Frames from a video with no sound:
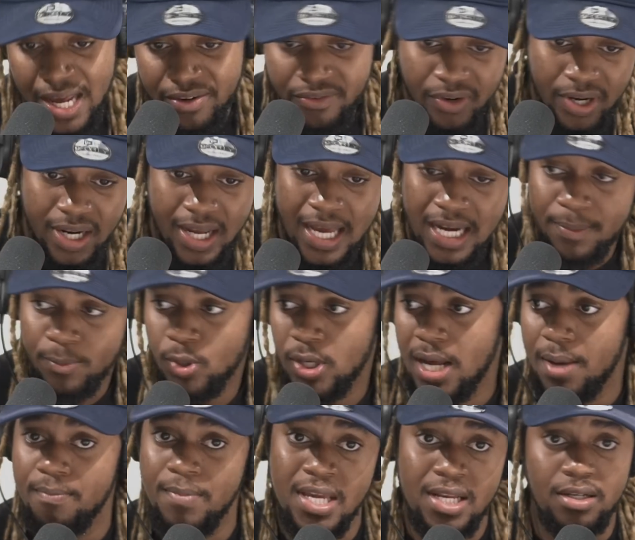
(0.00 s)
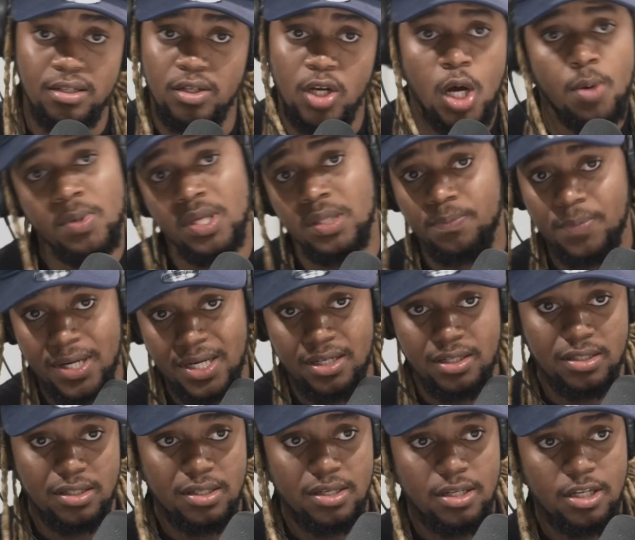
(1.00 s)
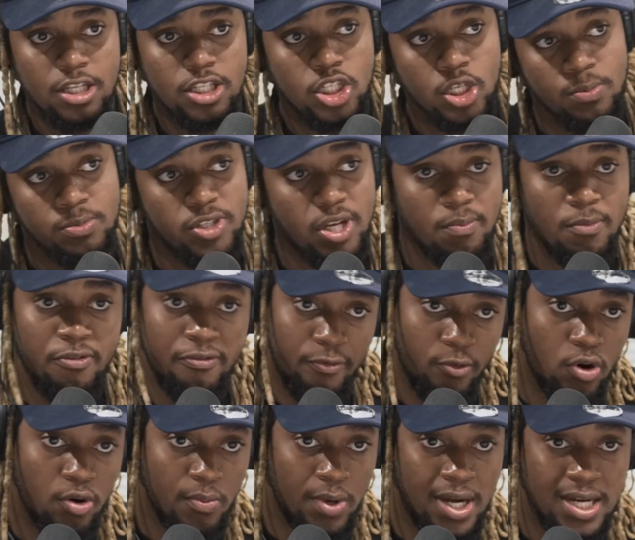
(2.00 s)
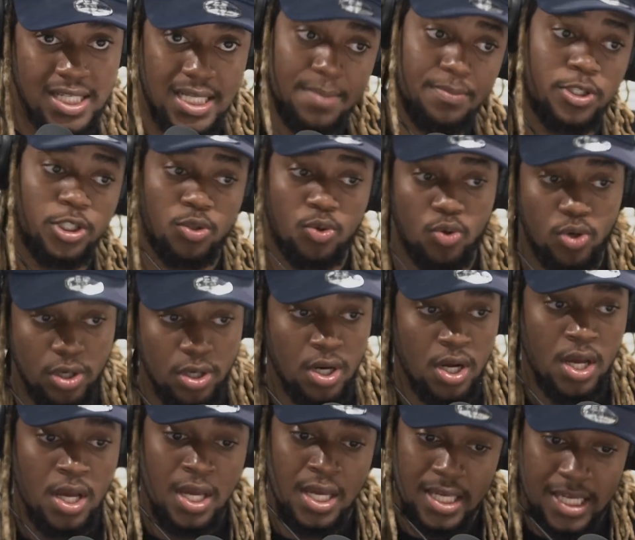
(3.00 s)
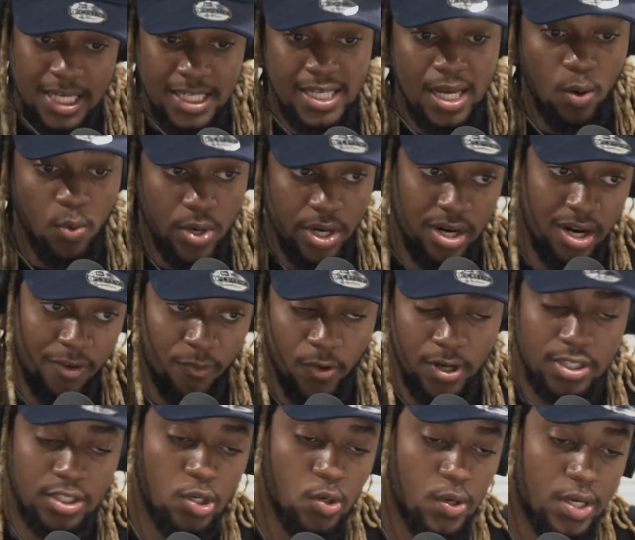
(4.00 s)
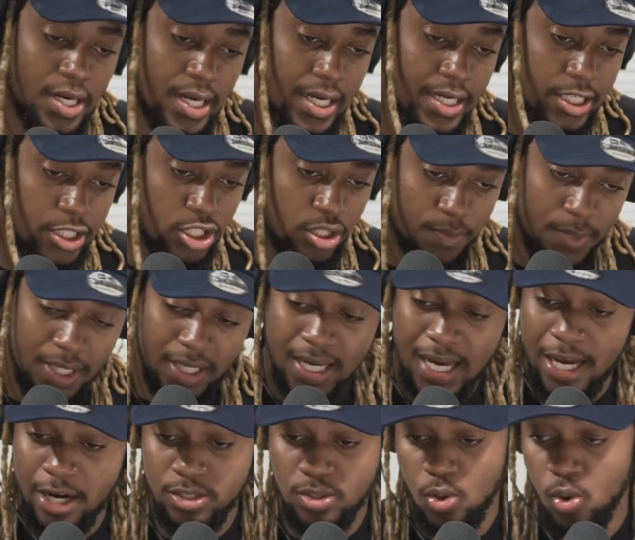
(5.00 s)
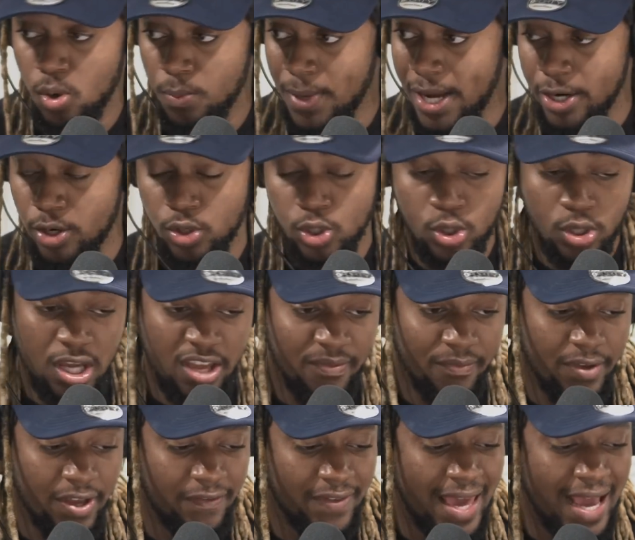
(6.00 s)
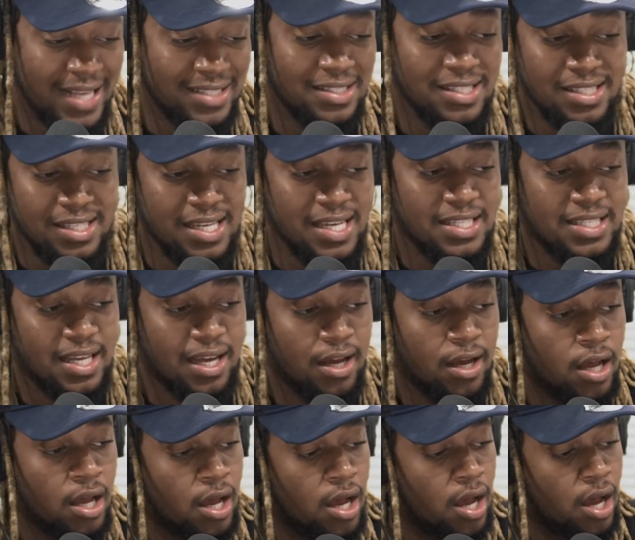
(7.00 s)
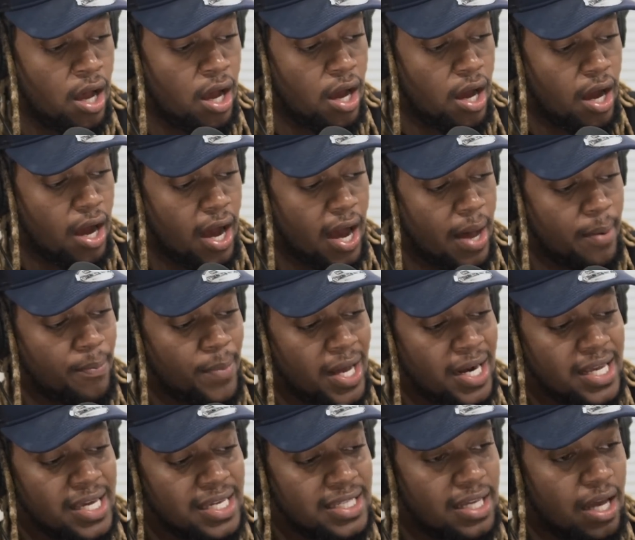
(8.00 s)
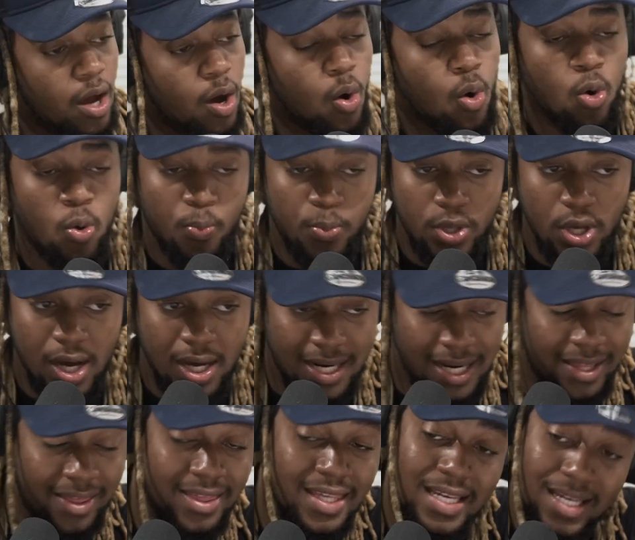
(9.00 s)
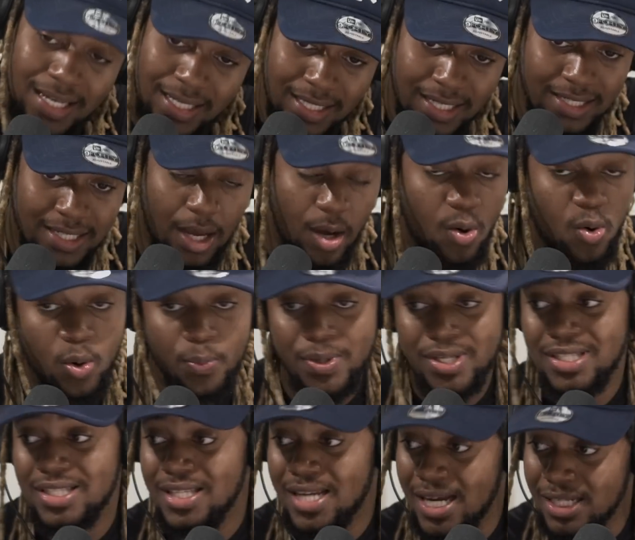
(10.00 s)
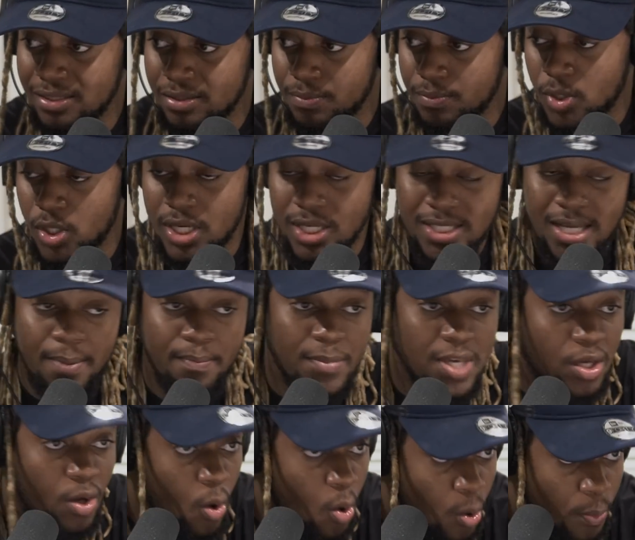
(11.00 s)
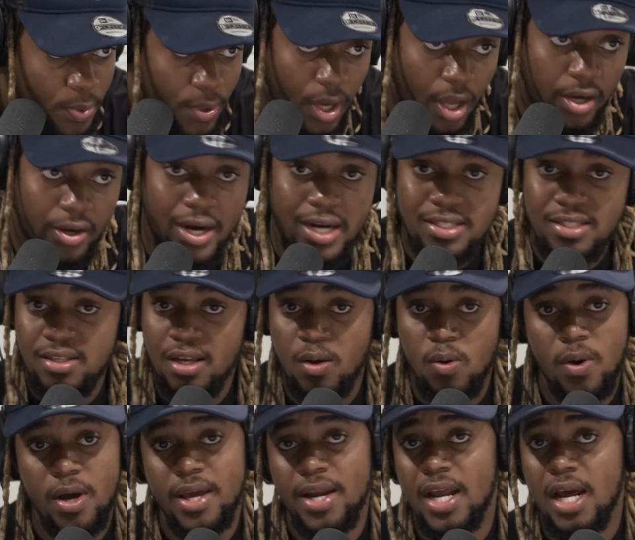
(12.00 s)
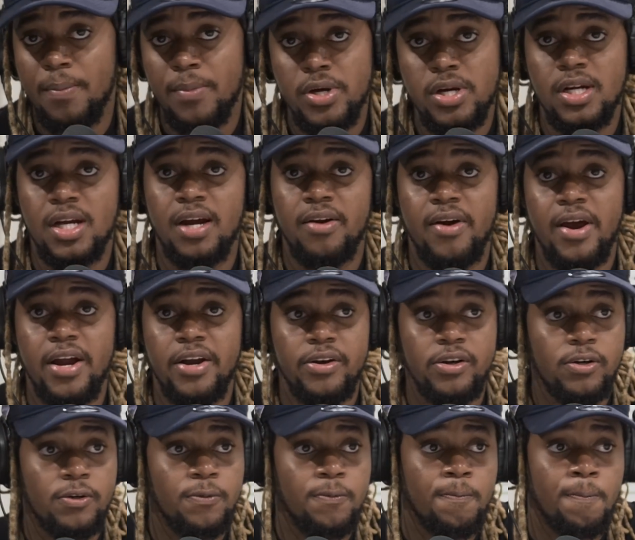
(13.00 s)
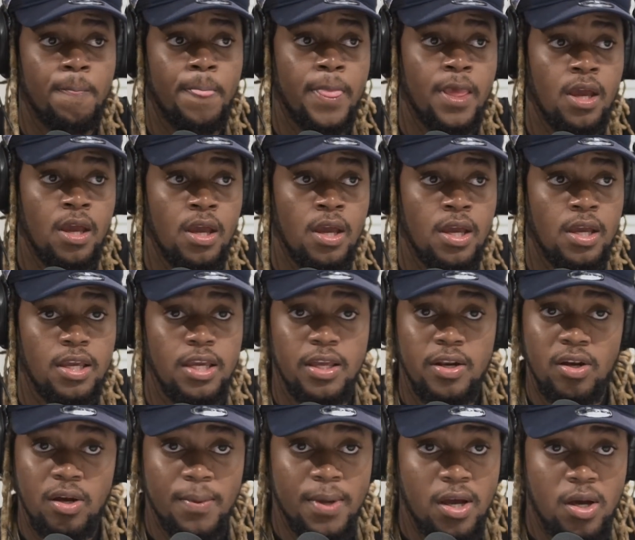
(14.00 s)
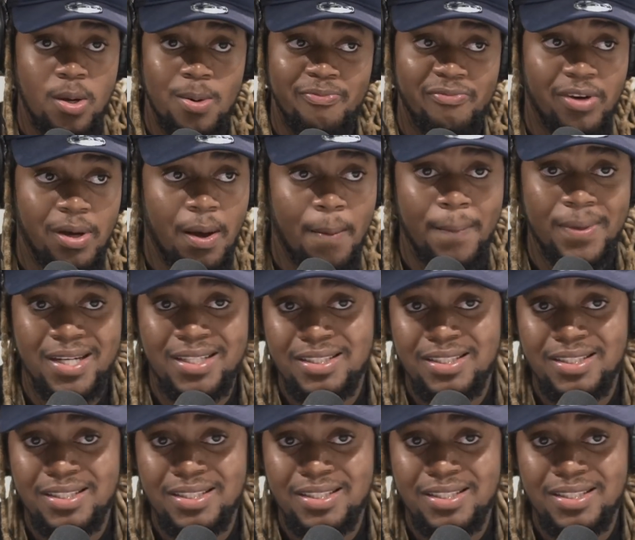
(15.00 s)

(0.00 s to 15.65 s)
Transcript: and Ray and him could have been comment on the subject before because I'm sure he's aware of what's going on in Jamaica. I just hope I don't know if, if ecstasy is a and is an opioid. I think it is. I hope it's not. But there's a big opioid crisis going on in America right now. You know where I come from. I